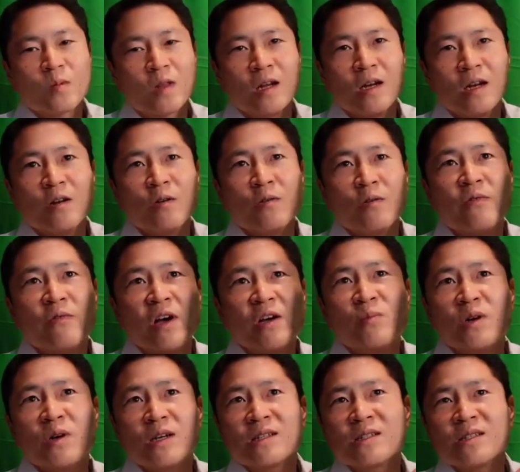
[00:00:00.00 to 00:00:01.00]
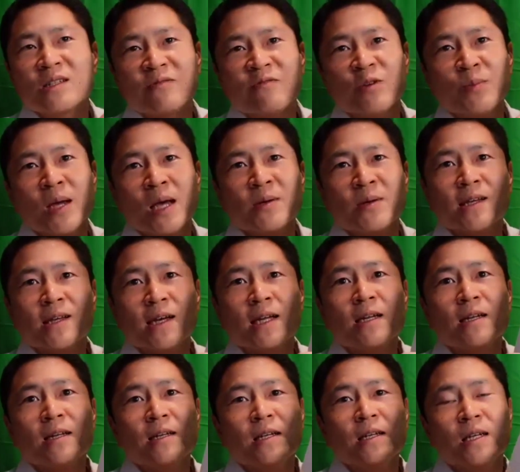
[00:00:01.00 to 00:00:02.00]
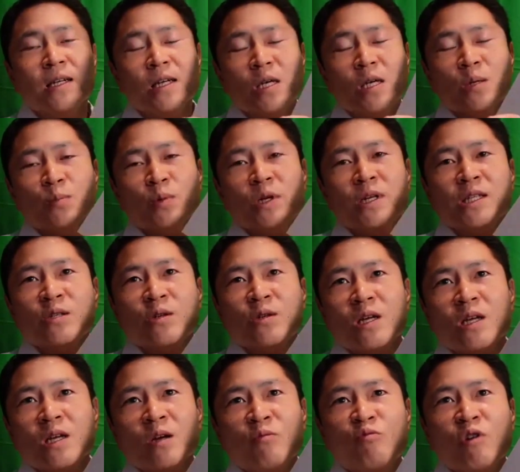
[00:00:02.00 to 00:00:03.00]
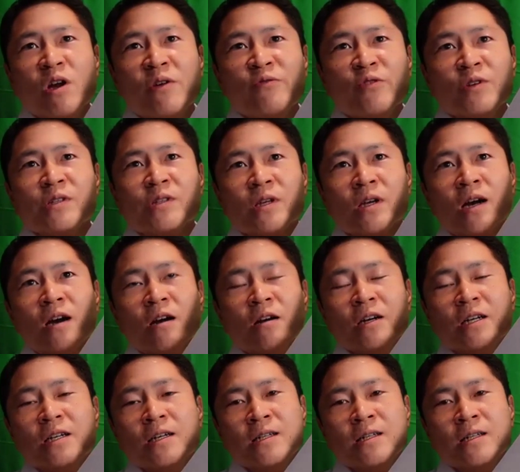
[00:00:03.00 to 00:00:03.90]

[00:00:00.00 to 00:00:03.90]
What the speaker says: I don't know, $5 from Amazon, but it's a reference card.